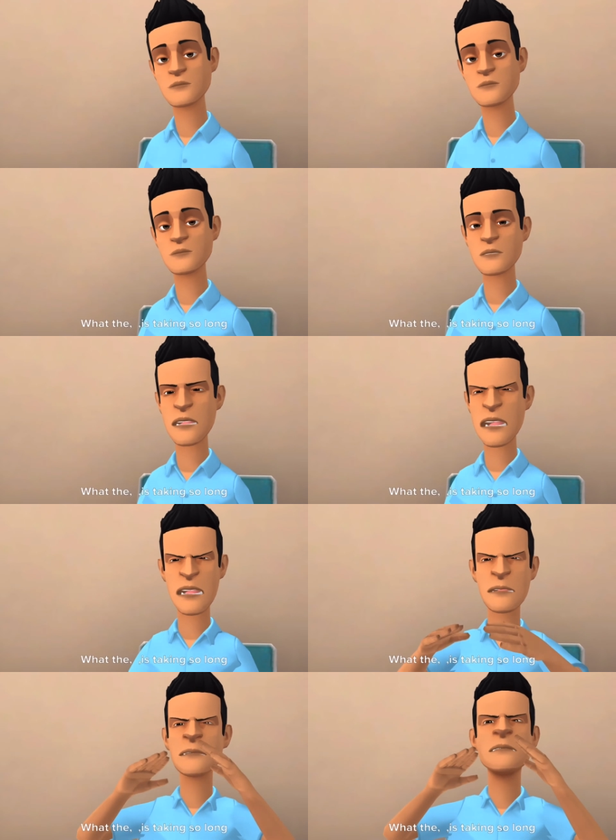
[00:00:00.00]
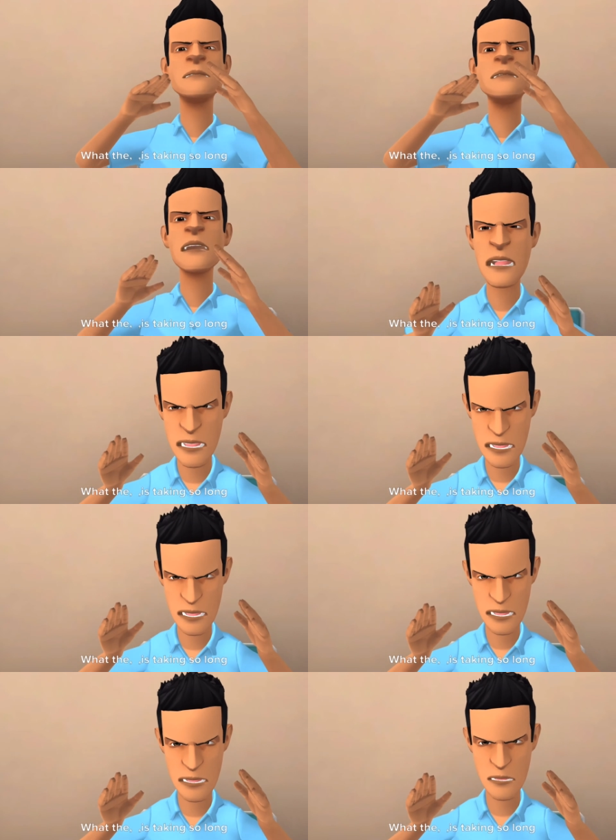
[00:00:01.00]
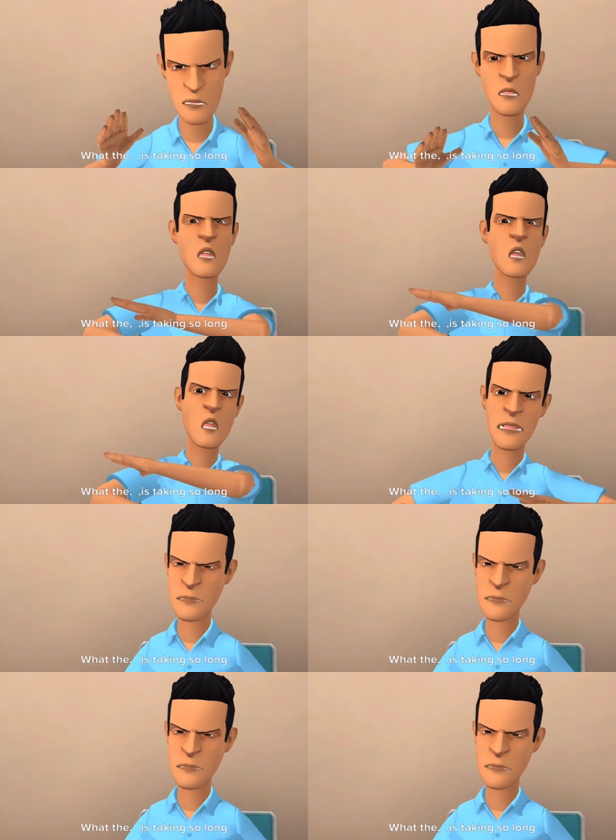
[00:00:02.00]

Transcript: What the is taking so long?